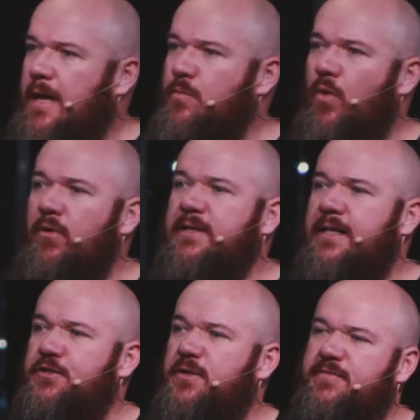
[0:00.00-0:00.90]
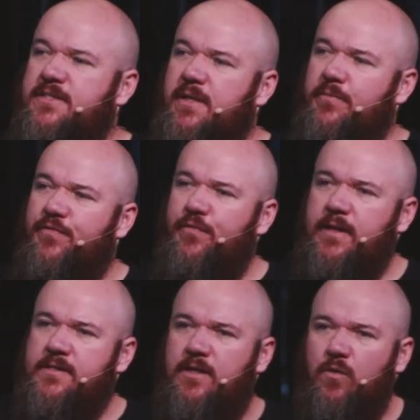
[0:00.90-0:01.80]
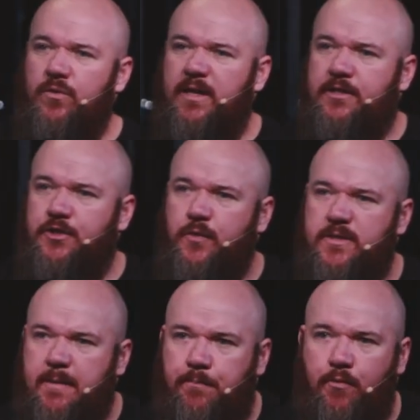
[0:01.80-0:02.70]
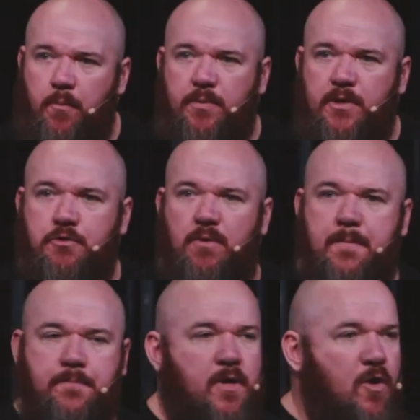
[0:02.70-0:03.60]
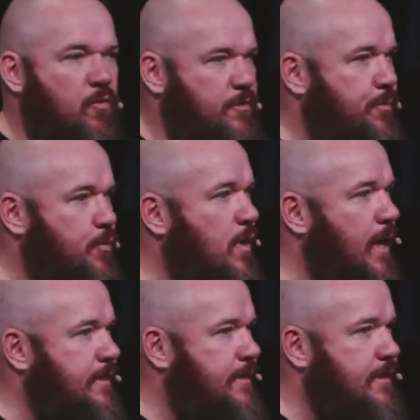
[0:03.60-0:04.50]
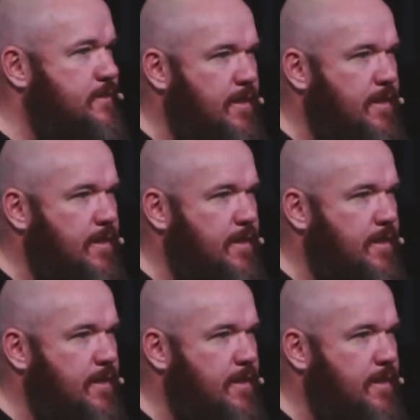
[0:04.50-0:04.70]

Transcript: I'm worried that you have some friends that all they do is they're propping you up with poor ideas.